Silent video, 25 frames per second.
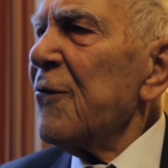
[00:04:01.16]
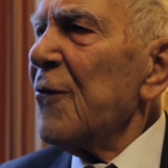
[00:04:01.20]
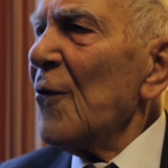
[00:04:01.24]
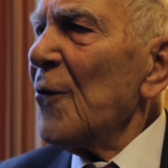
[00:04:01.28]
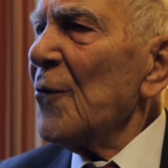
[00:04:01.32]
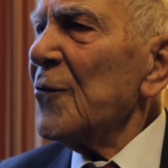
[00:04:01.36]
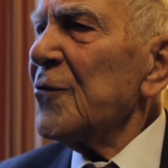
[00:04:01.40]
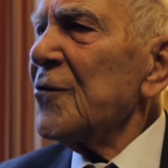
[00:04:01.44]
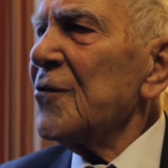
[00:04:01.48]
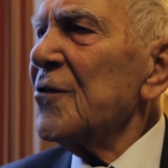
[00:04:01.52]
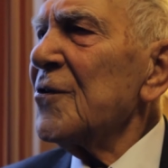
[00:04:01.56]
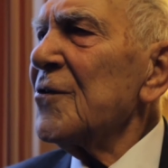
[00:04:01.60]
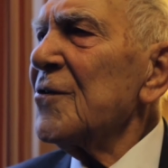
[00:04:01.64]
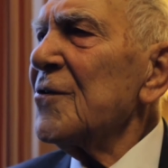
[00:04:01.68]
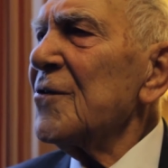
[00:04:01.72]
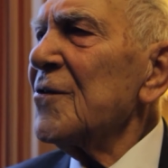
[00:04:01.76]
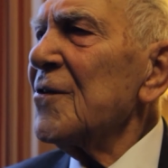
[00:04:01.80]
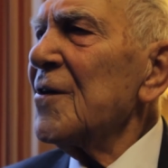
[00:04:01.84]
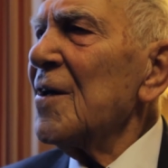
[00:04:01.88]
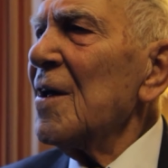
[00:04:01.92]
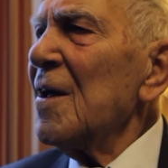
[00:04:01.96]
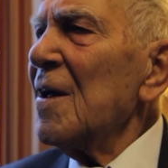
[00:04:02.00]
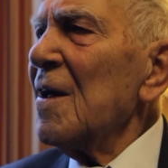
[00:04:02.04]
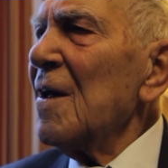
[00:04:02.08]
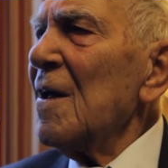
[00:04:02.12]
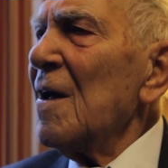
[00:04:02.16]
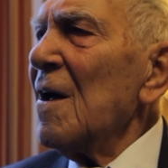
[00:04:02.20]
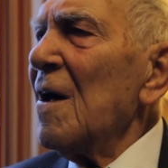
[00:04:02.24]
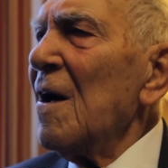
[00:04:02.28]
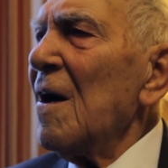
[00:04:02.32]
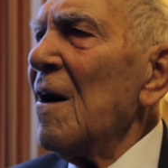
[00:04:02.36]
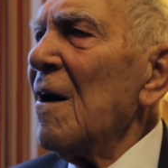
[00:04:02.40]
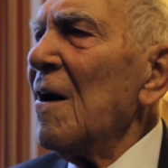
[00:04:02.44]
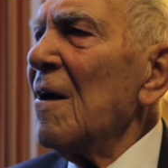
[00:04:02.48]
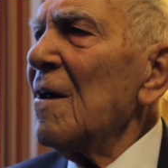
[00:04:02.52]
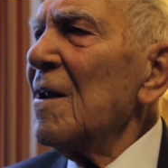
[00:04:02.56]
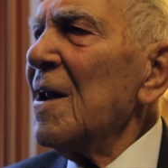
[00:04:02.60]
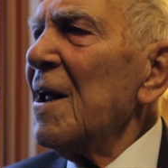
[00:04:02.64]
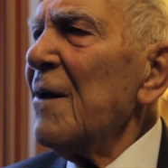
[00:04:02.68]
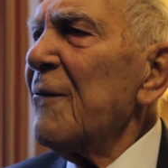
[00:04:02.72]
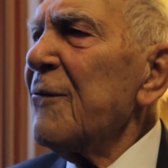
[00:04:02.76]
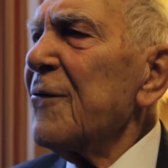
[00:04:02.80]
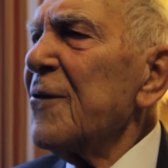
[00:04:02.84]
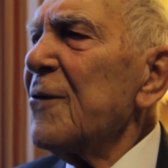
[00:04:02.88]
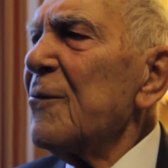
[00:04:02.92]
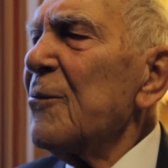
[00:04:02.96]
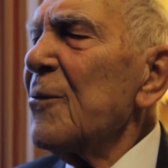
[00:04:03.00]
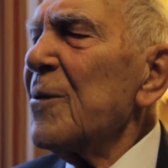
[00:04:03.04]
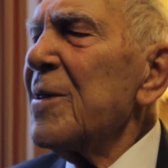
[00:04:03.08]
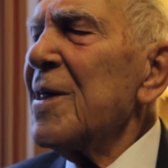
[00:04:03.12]
forces are
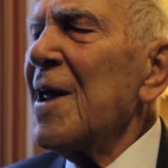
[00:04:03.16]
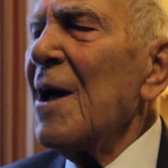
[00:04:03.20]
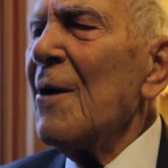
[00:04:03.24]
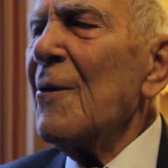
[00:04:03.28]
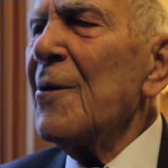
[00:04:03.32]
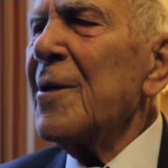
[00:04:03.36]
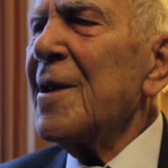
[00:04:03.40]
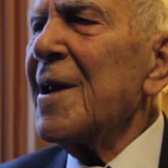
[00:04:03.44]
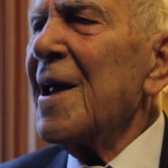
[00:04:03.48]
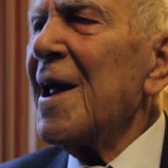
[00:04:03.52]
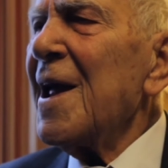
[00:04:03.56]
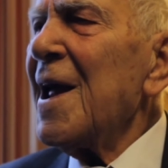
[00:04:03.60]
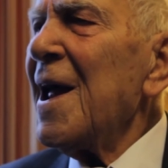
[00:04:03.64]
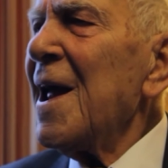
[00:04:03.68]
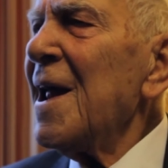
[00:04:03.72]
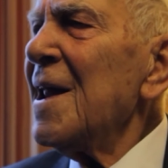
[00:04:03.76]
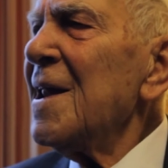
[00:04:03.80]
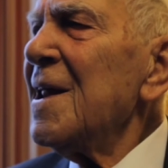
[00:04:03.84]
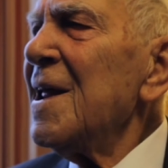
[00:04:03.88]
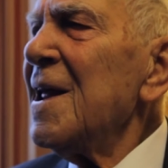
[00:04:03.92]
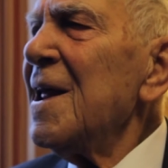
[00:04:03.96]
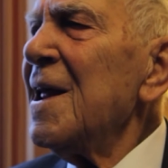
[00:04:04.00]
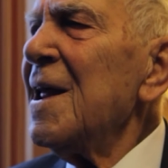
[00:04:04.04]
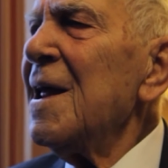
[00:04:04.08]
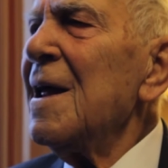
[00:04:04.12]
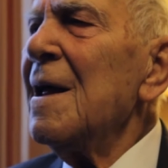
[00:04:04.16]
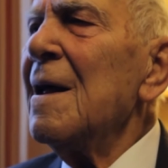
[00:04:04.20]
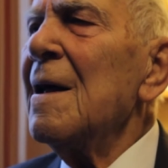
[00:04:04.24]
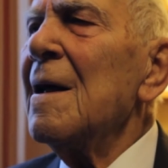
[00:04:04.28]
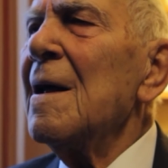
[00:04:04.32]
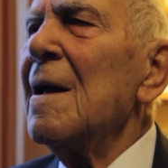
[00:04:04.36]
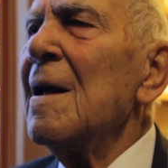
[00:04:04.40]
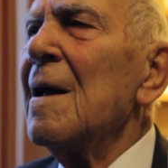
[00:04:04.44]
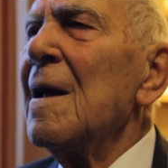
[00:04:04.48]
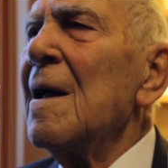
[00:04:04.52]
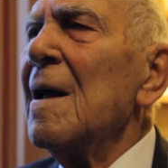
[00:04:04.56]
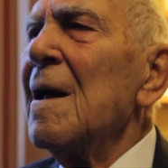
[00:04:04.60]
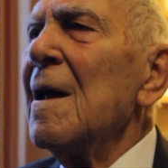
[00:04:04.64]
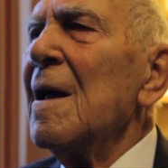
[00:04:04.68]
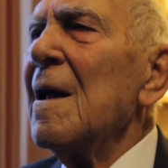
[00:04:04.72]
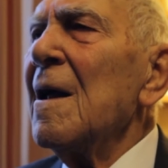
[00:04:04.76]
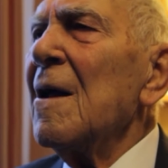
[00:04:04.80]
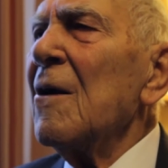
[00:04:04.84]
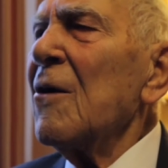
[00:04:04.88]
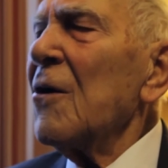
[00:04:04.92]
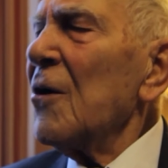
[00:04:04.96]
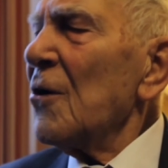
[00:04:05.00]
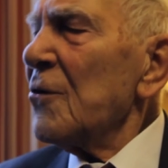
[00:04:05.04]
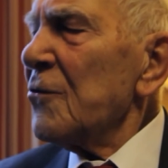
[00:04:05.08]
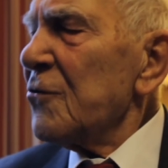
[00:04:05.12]
left without any
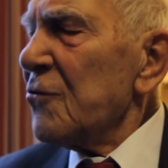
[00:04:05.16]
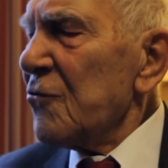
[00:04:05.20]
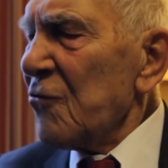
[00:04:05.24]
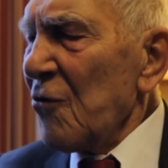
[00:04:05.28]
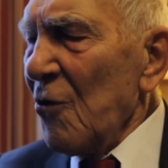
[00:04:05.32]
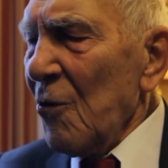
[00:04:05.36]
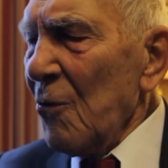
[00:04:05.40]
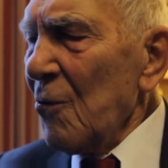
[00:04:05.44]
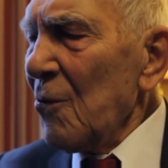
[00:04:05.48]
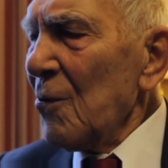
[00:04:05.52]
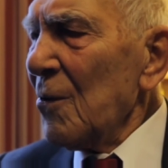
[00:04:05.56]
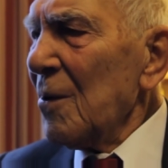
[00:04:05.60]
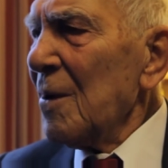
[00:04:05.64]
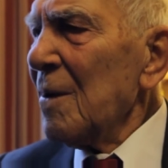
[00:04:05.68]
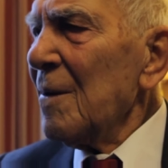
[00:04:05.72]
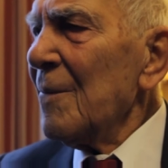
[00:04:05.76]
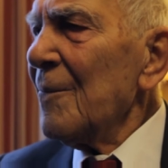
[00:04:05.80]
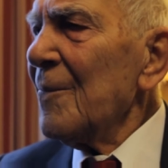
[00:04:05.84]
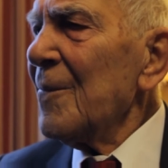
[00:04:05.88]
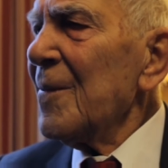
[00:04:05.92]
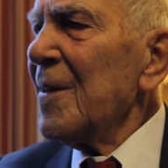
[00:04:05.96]
control.